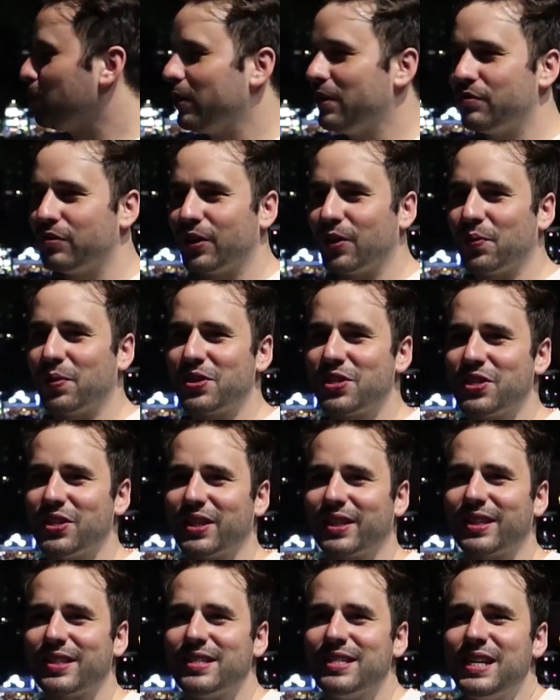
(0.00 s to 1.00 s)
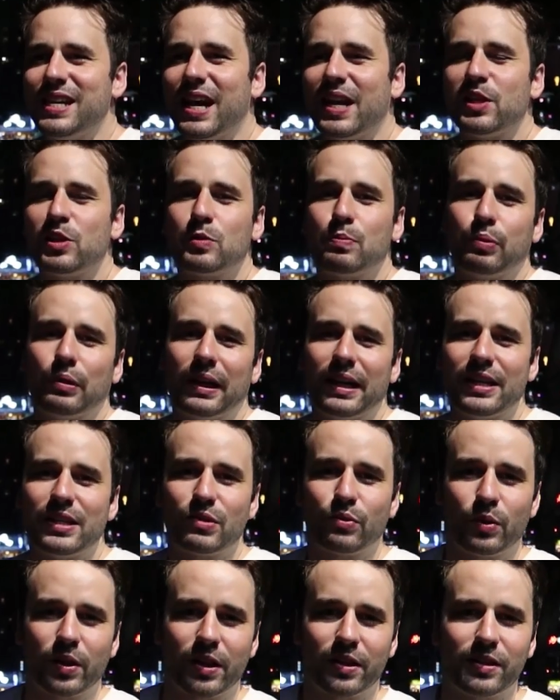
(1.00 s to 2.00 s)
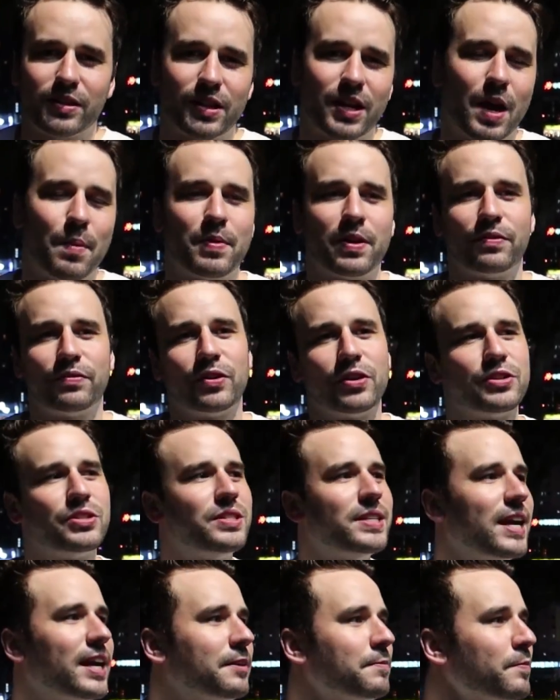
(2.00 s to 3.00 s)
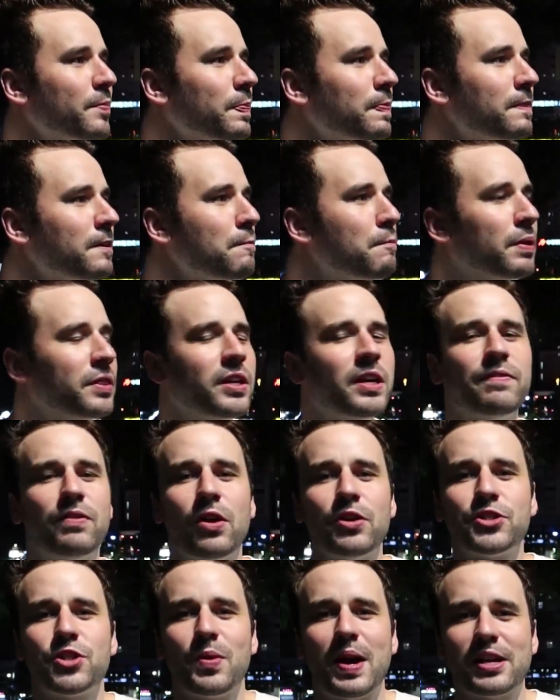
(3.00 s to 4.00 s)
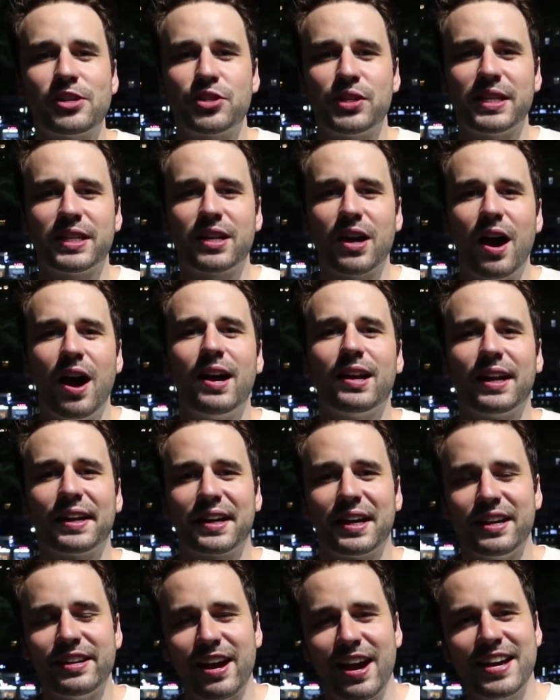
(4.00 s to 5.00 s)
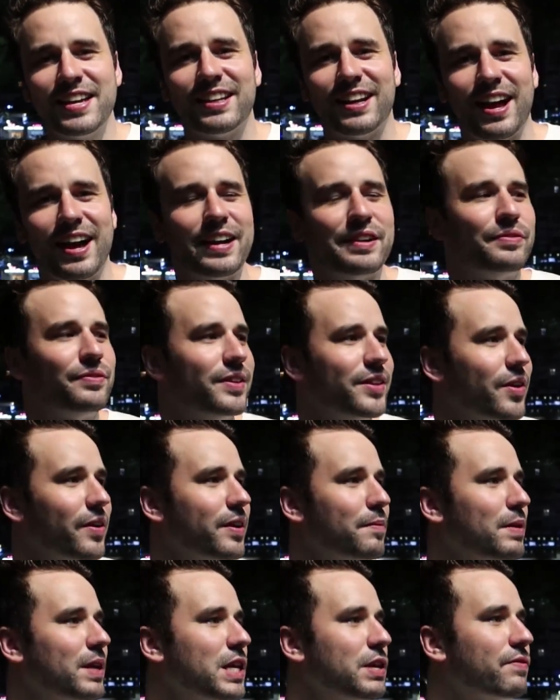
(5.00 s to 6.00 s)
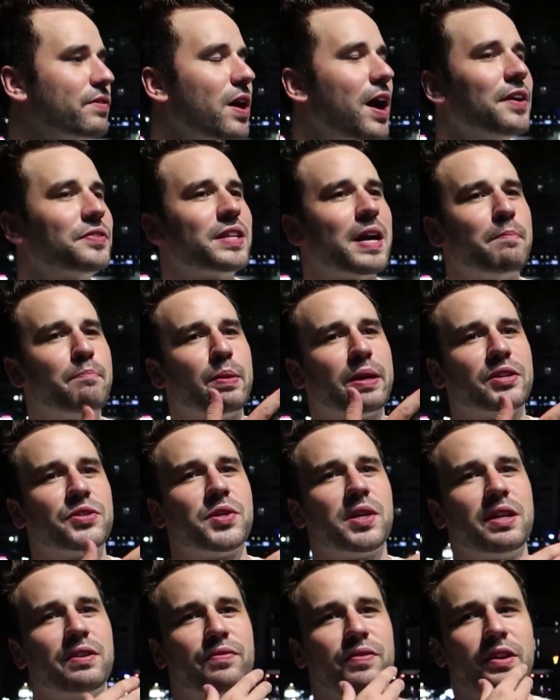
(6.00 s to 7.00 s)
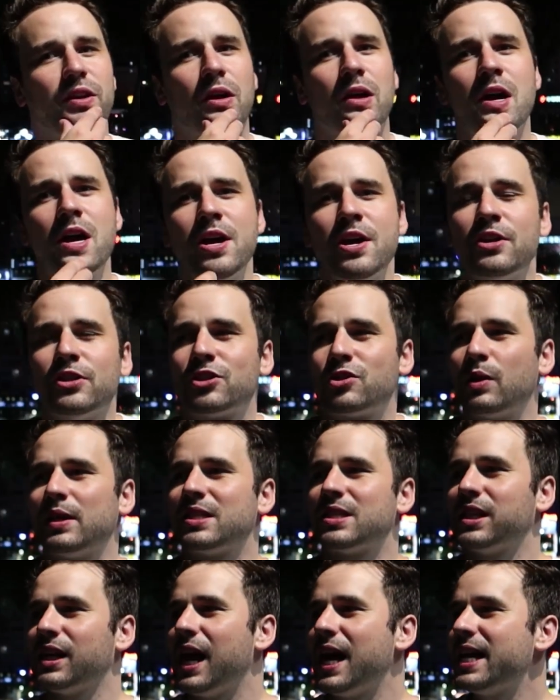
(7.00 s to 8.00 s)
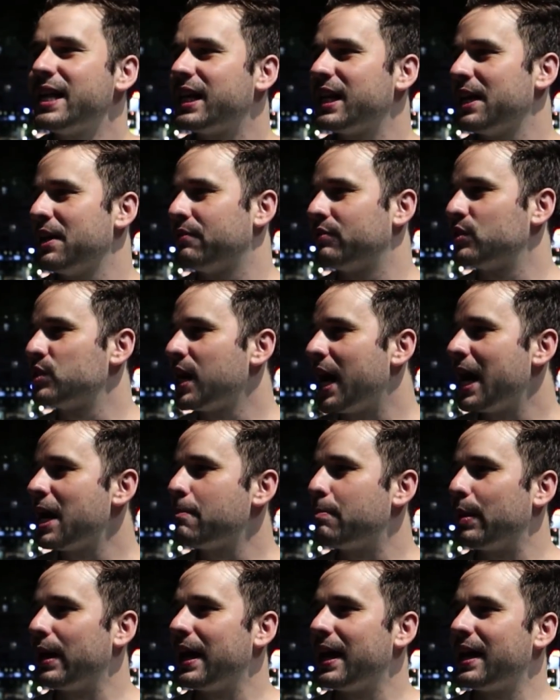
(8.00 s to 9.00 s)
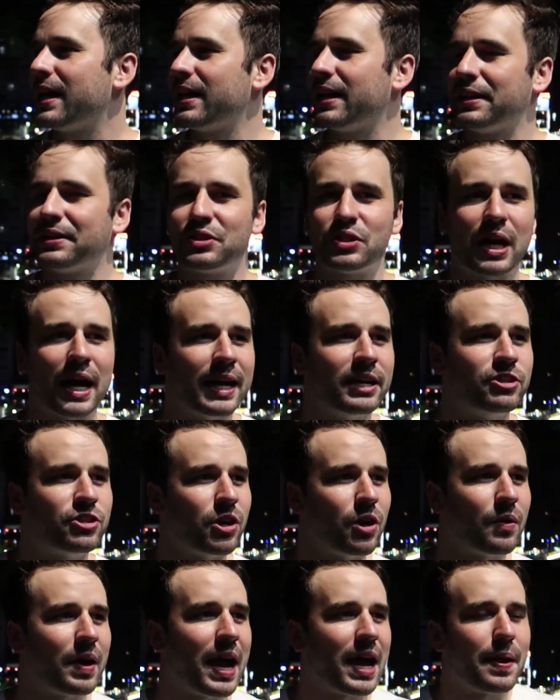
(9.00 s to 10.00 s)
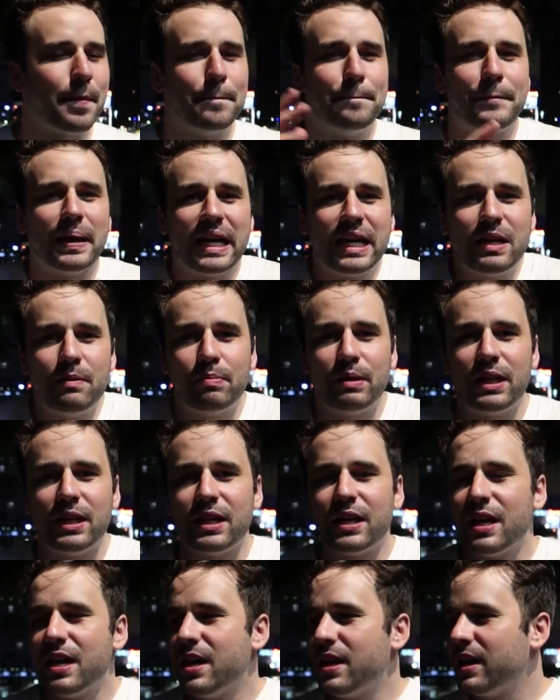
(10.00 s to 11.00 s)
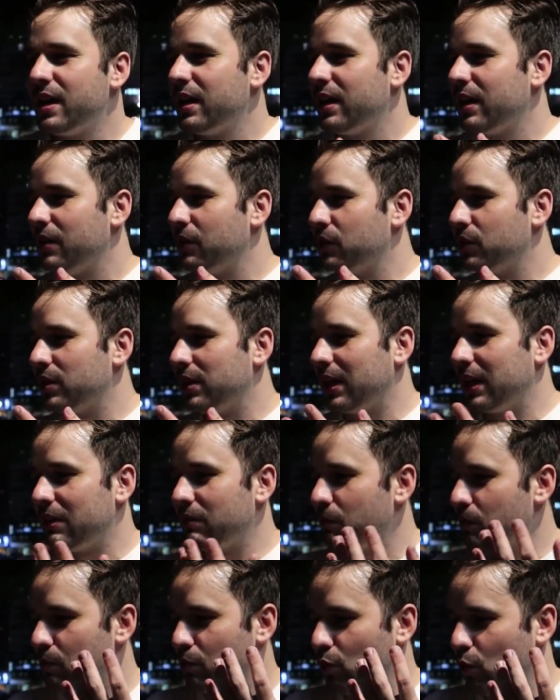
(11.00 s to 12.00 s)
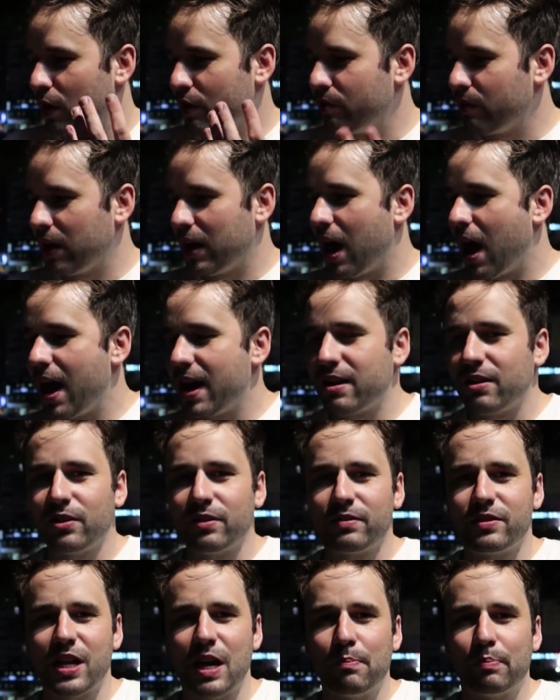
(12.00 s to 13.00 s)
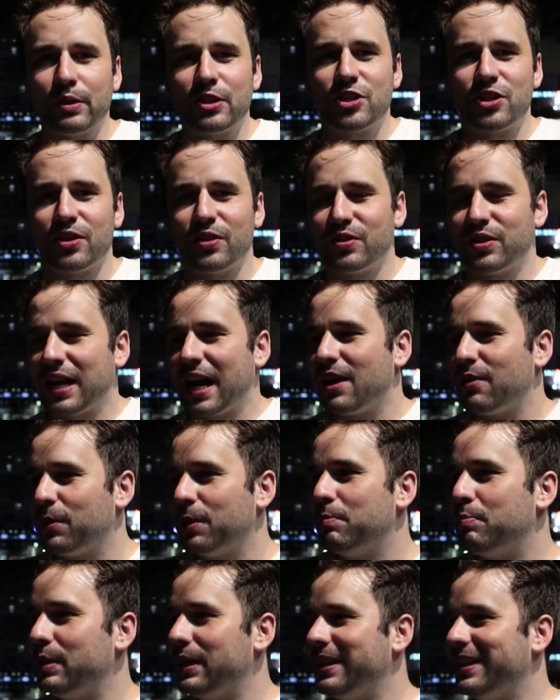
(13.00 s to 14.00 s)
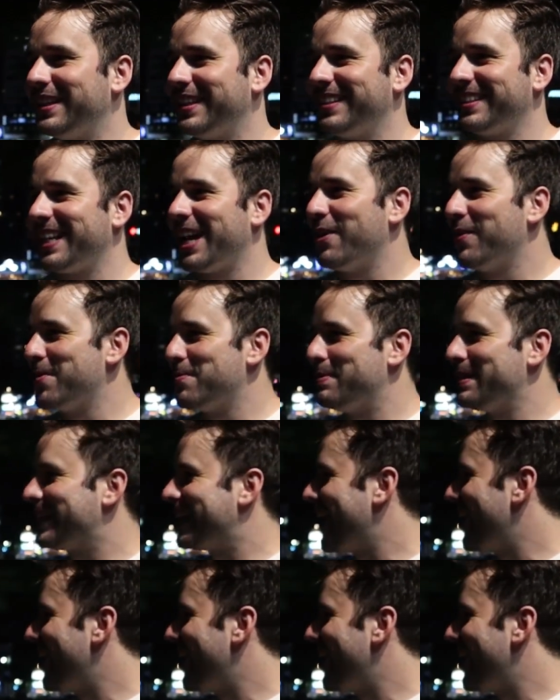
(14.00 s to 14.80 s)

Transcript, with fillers: River, which is like this nice place where to come on a first date. But then you've also actually got like a nightlife. You know what I mean? You've got that big city feel. So it's like if Taipei and Taichung had a baby with a higher temperature, that would be that would be